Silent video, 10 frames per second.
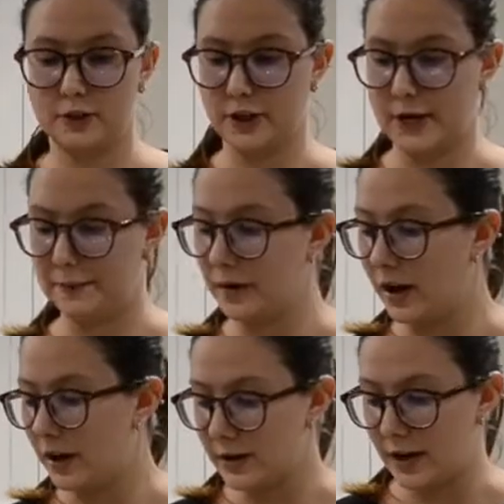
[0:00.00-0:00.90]
Okay,
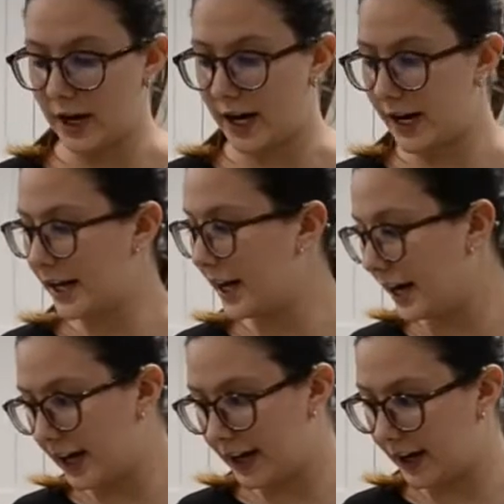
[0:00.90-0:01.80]
I
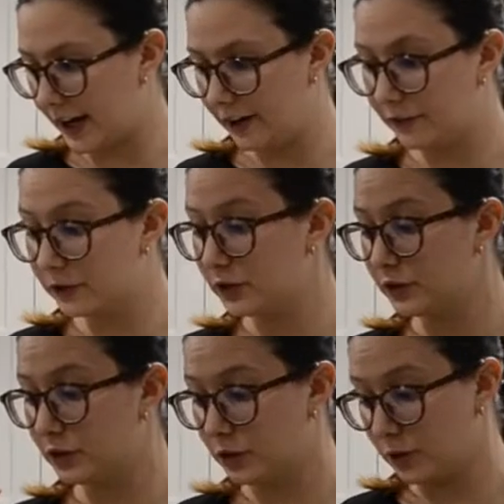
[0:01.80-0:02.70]
have
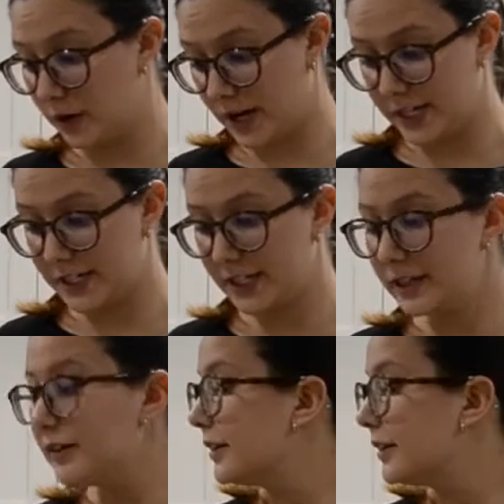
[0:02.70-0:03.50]
grinded